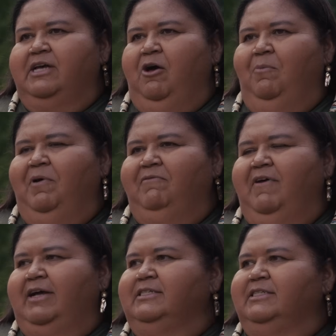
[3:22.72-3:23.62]
to help
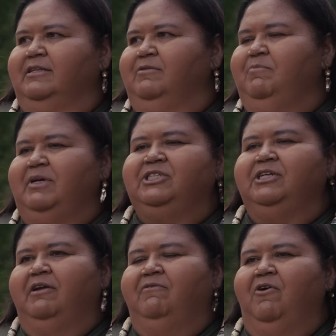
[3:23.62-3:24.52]
advance the
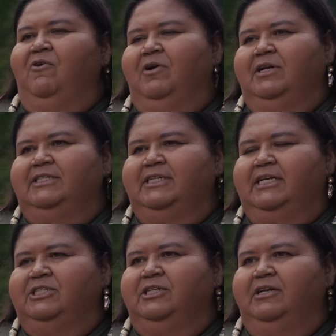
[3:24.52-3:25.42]
mission of our
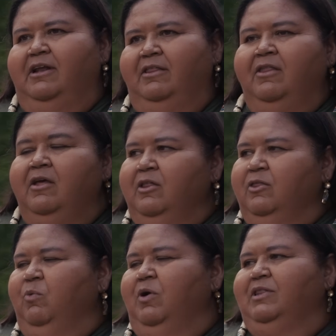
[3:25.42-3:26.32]
organization and
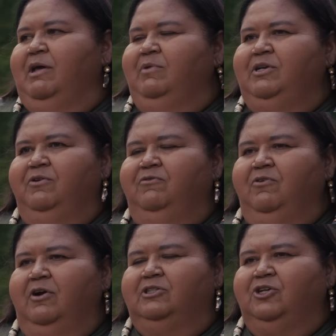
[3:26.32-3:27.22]
the work that we do for our